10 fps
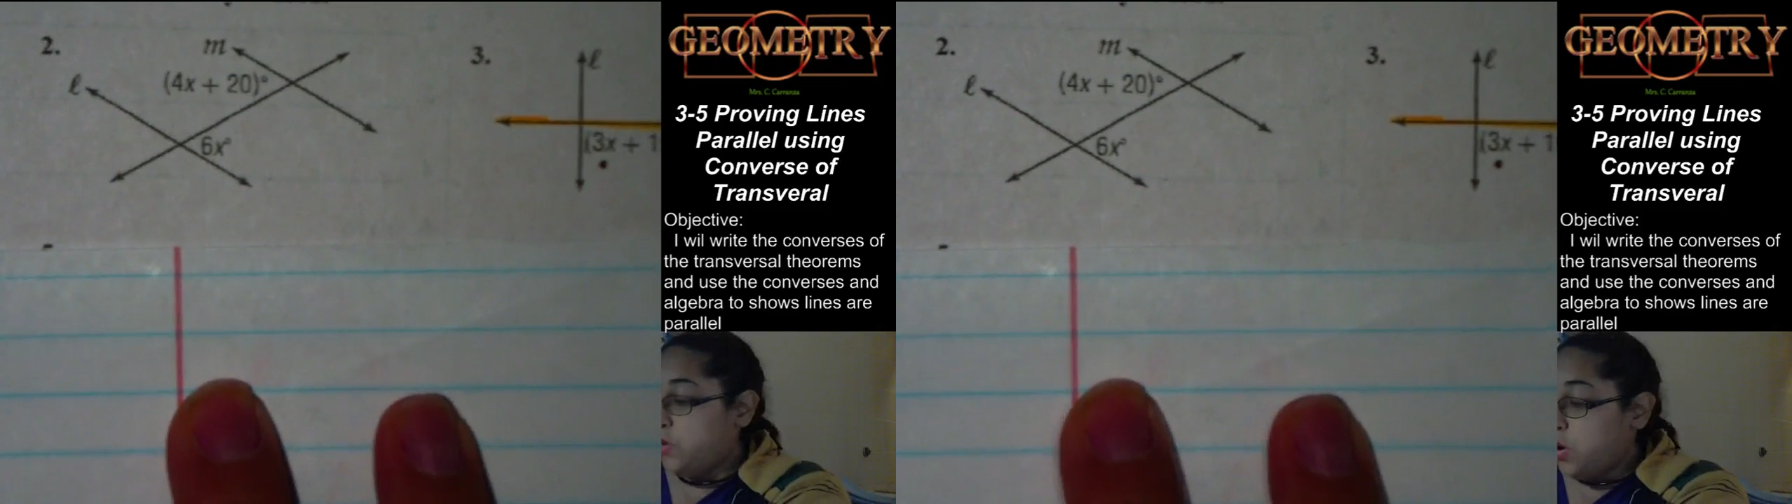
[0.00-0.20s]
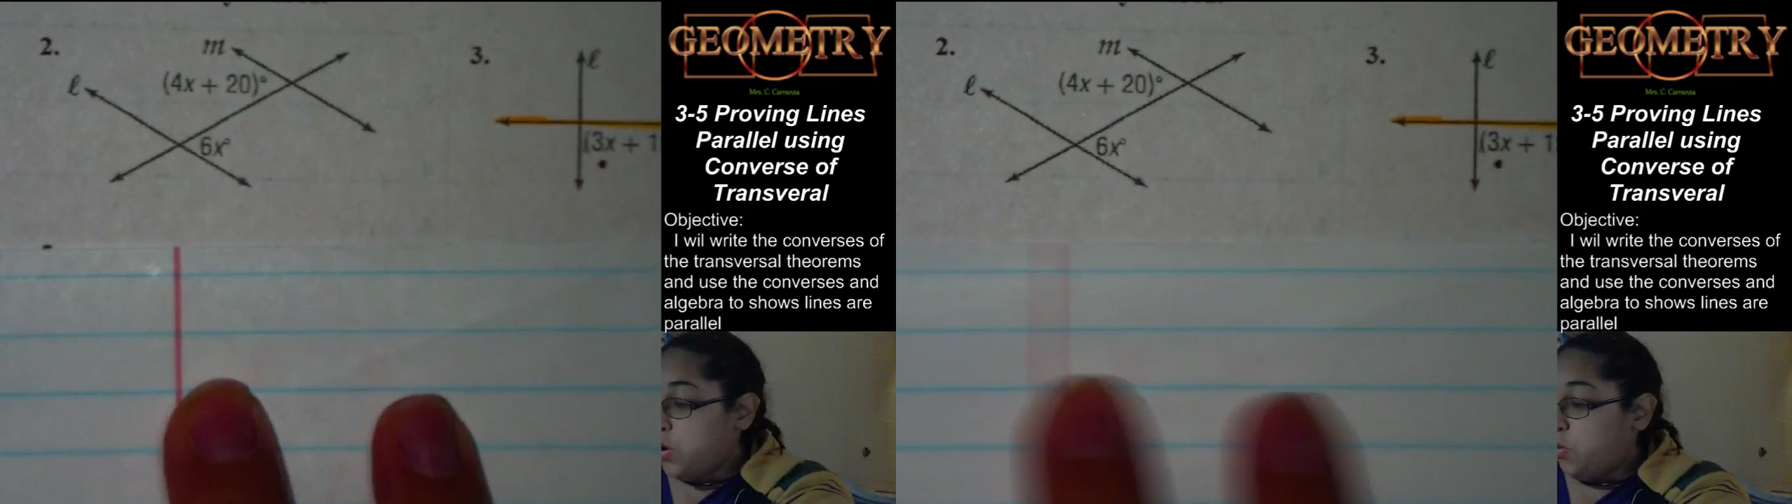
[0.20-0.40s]

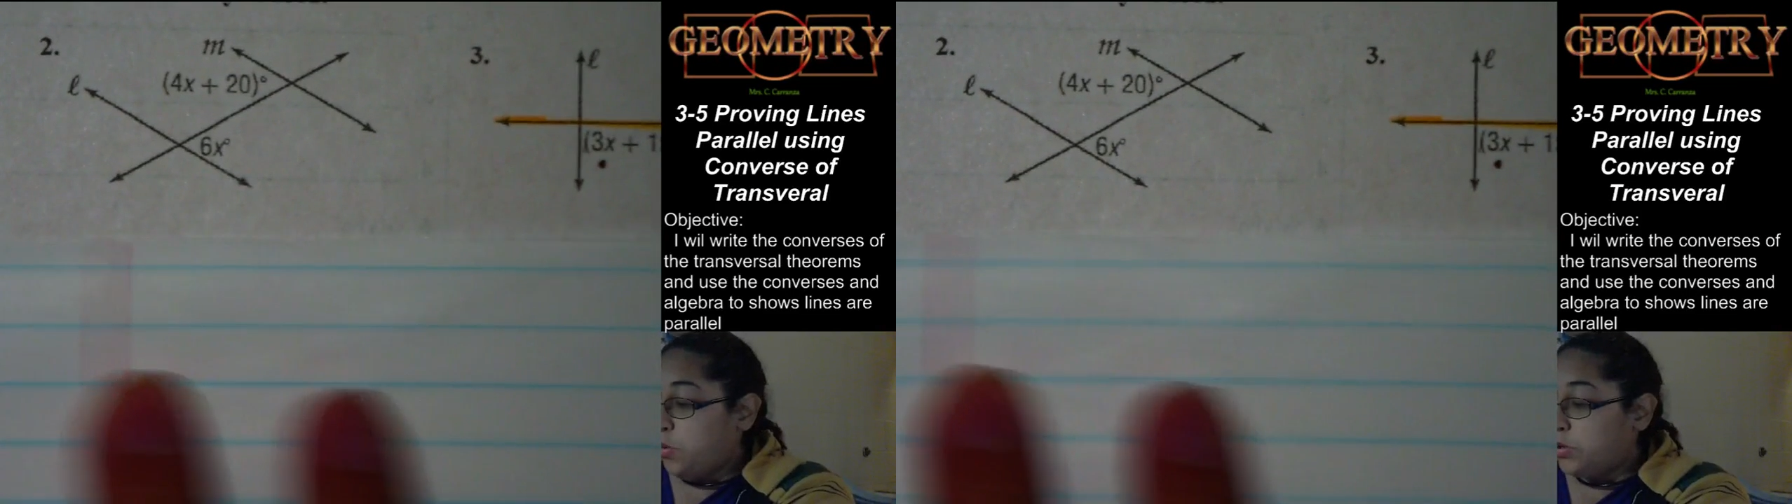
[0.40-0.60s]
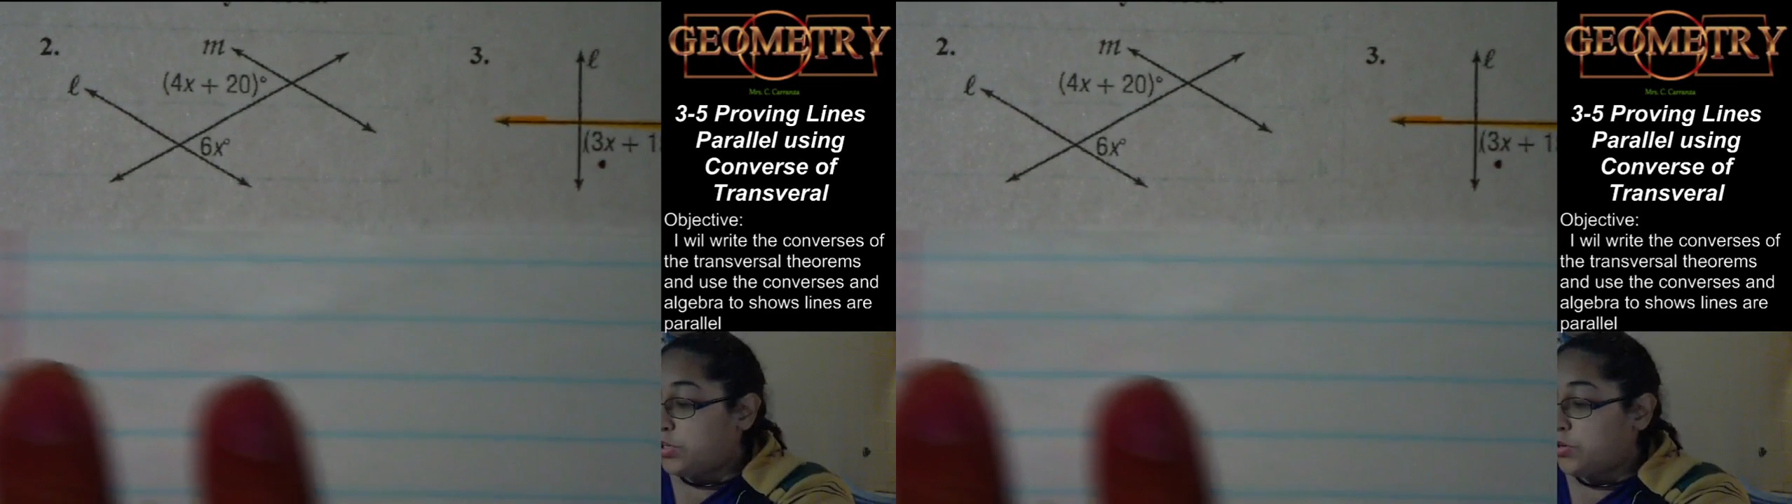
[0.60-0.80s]
We're
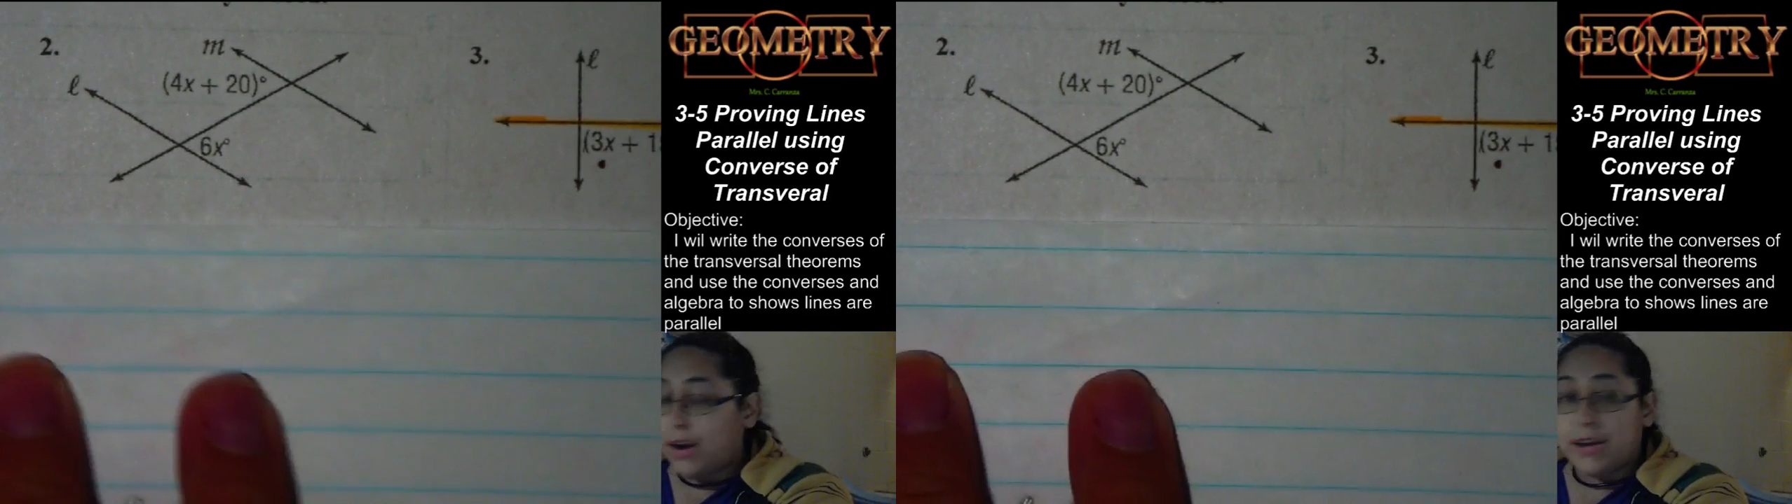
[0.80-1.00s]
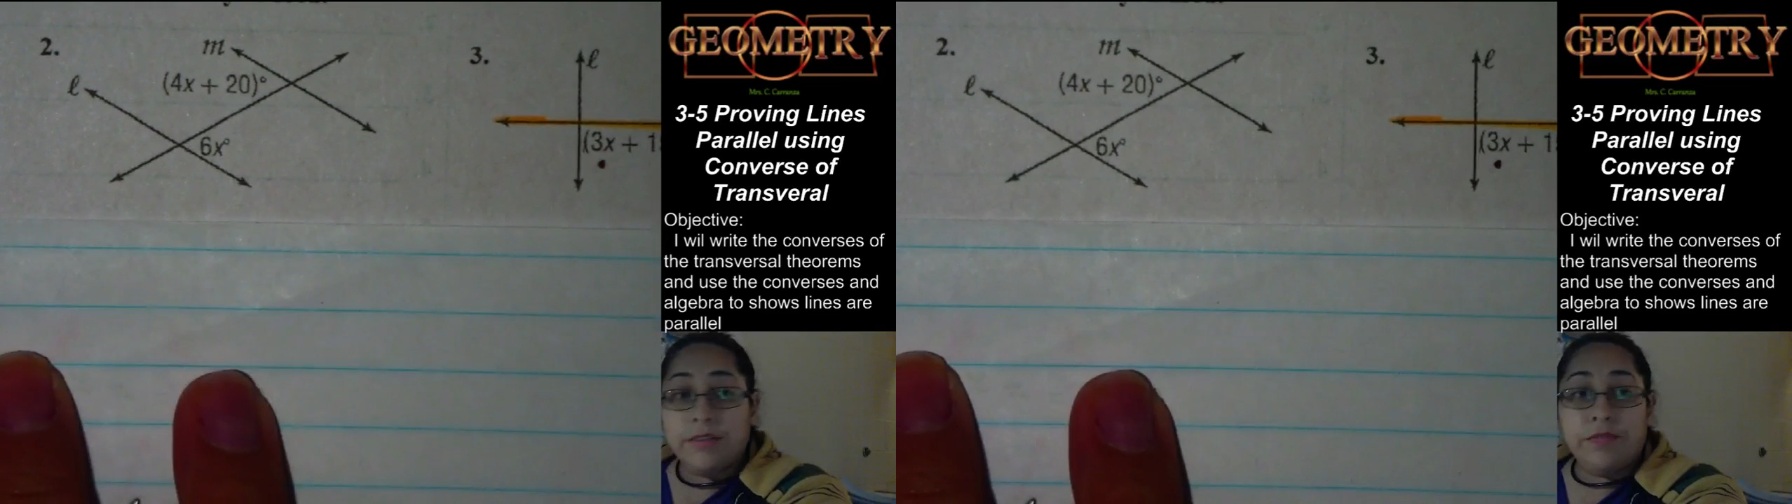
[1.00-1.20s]
trying
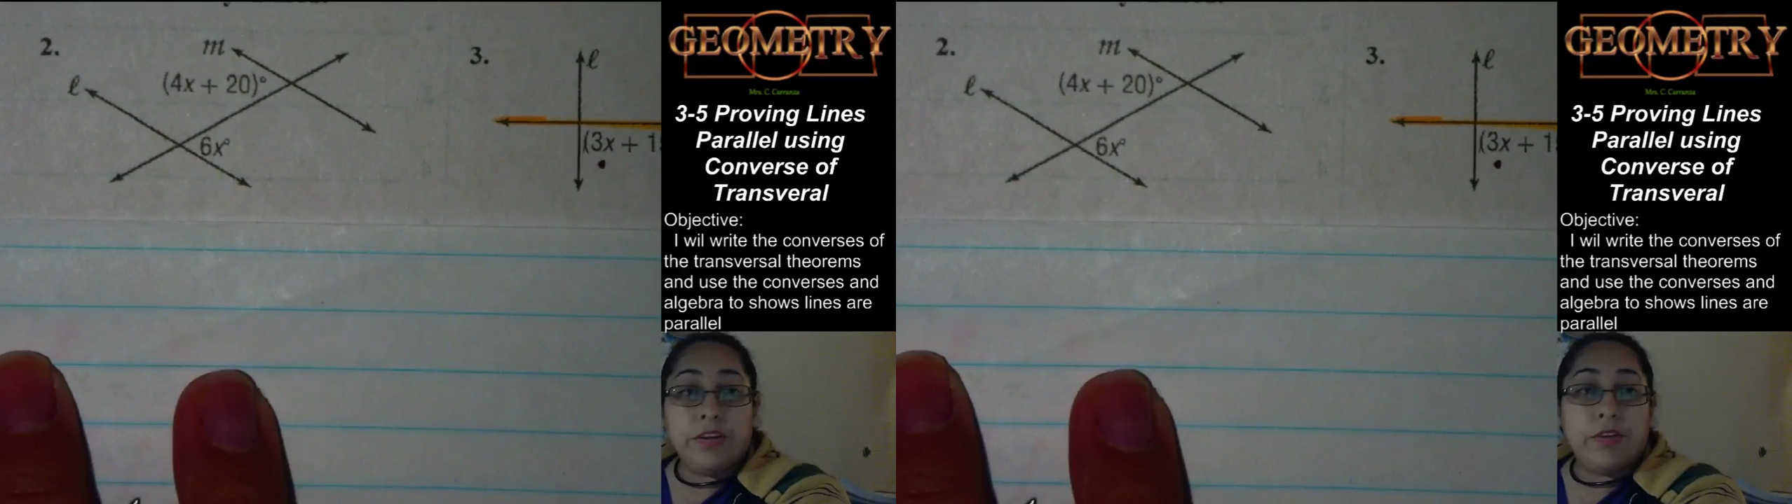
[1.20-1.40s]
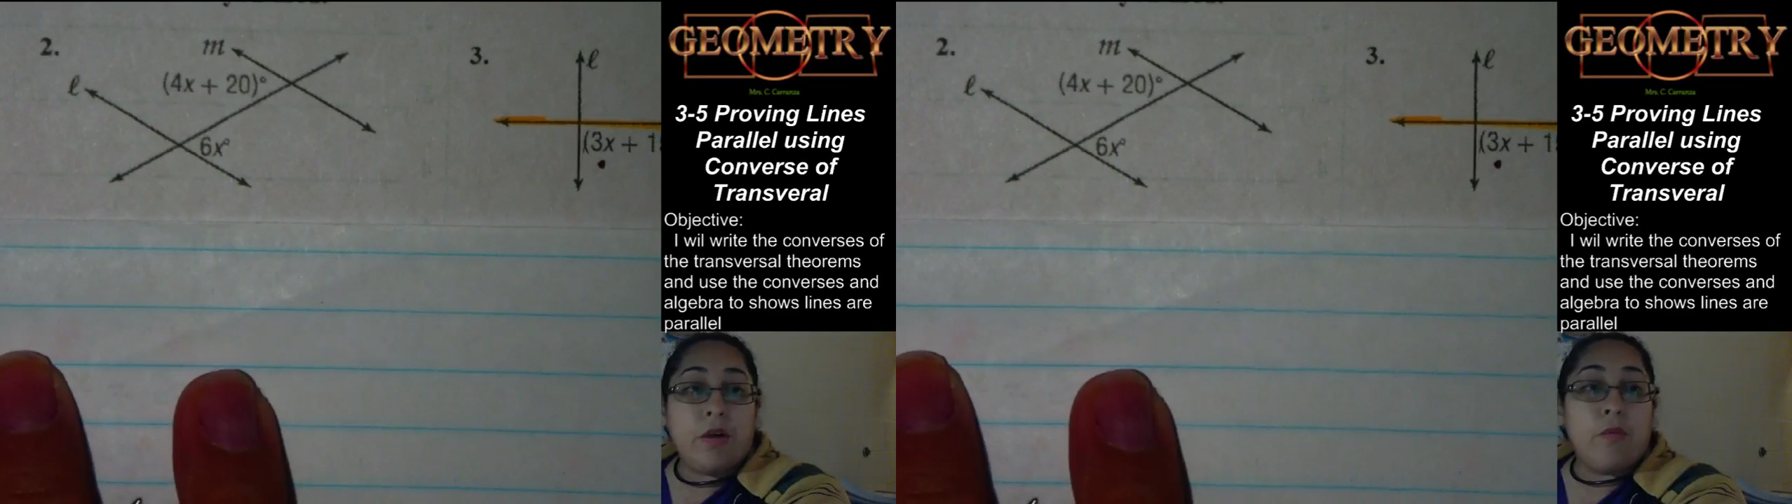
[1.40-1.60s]
to figure
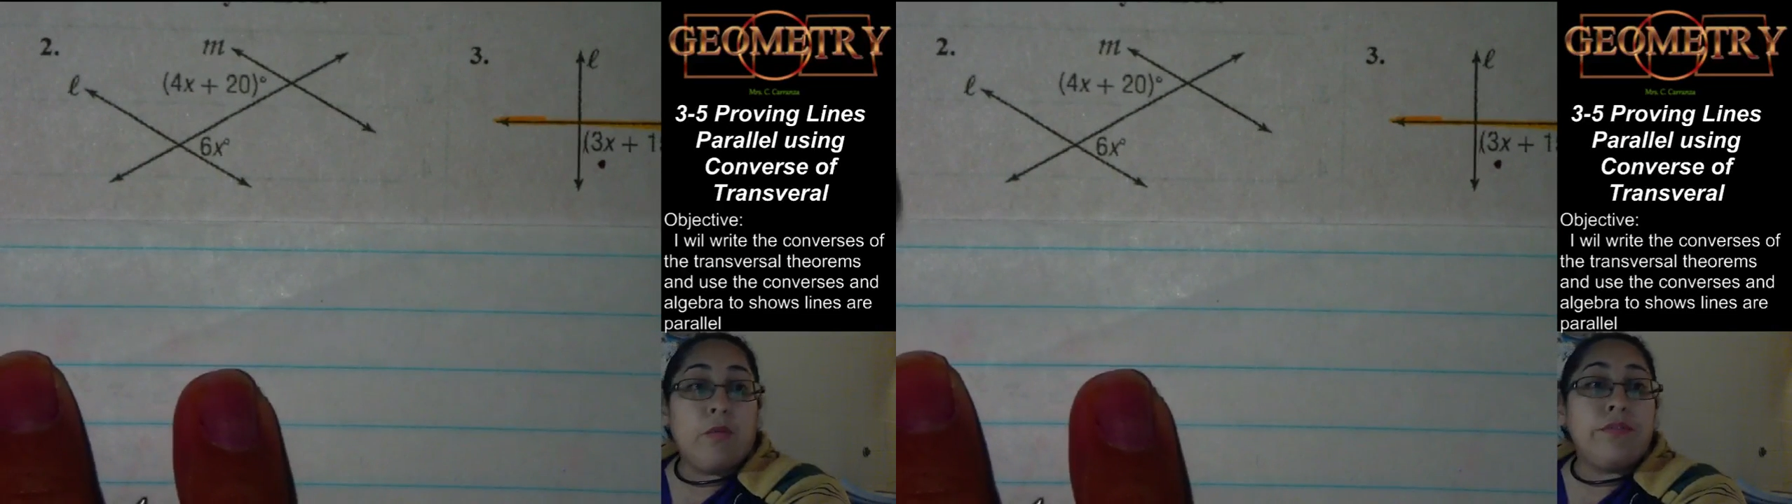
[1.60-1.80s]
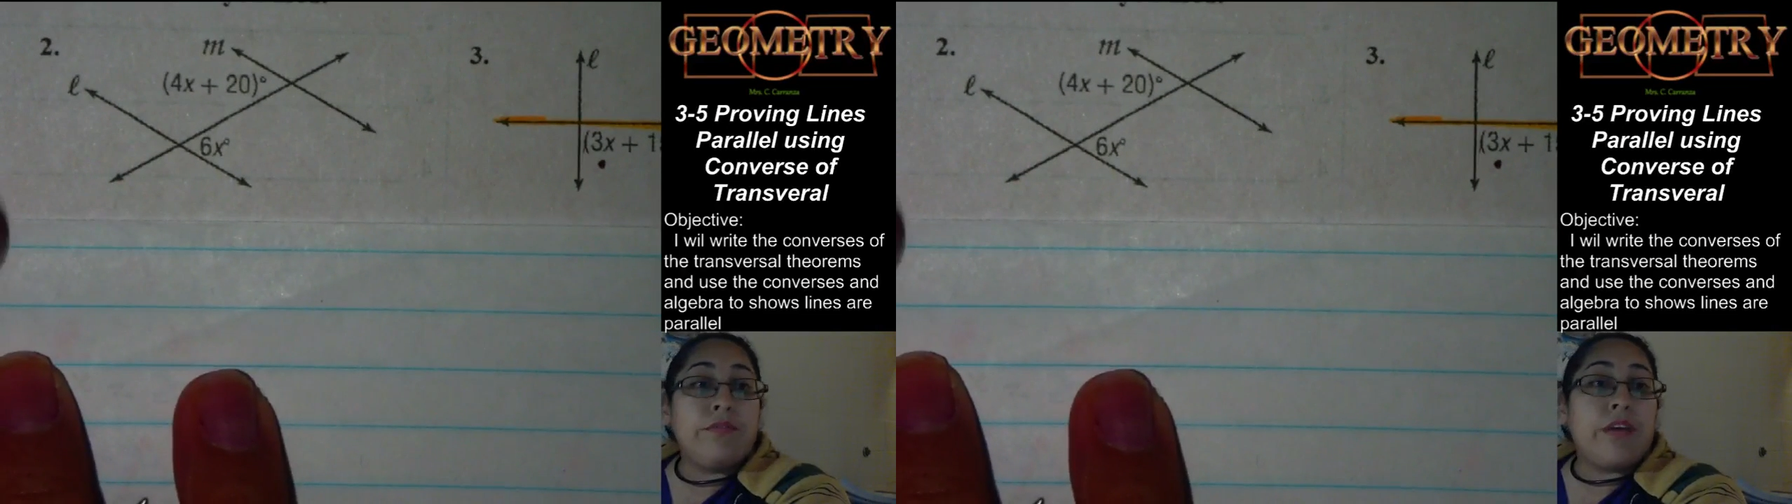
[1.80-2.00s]
out what
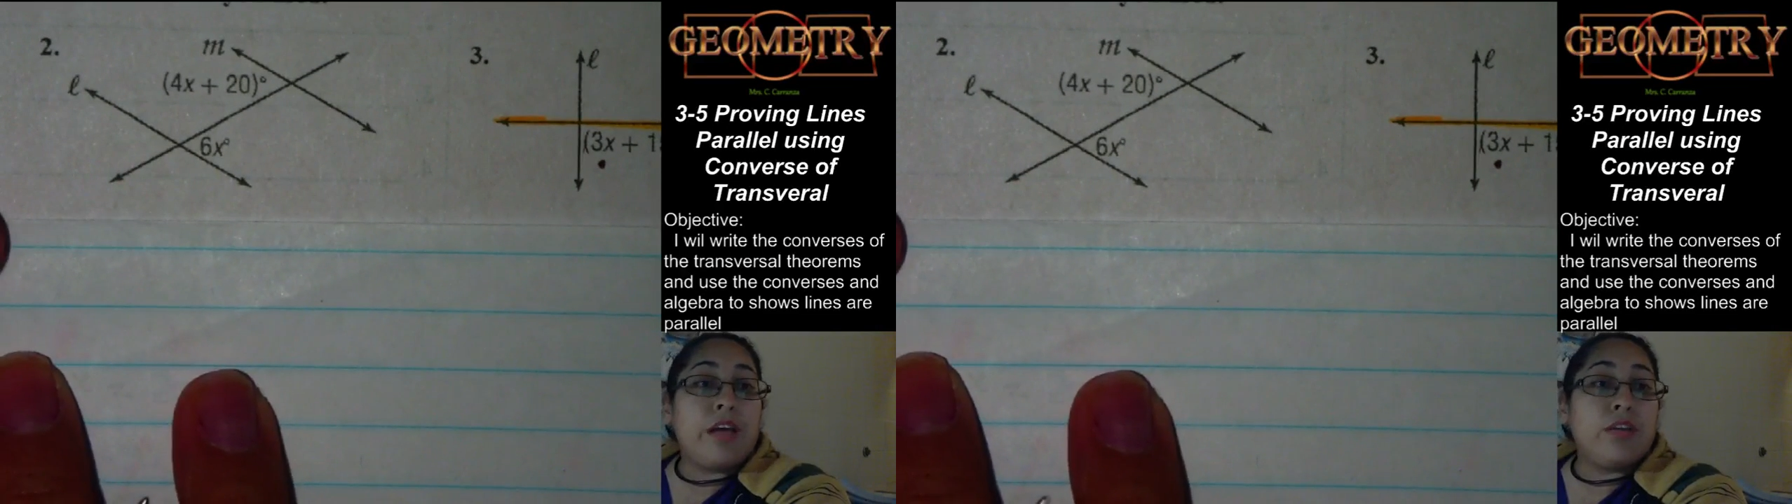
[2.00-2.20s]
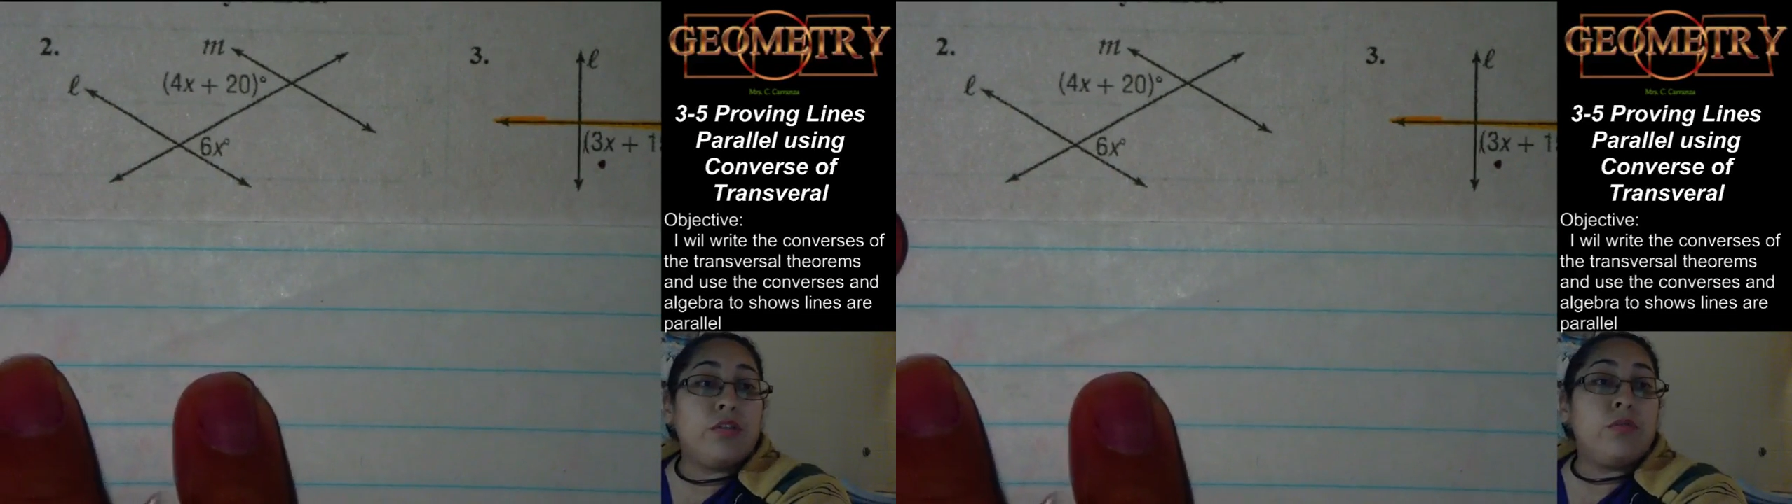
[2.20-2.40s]
value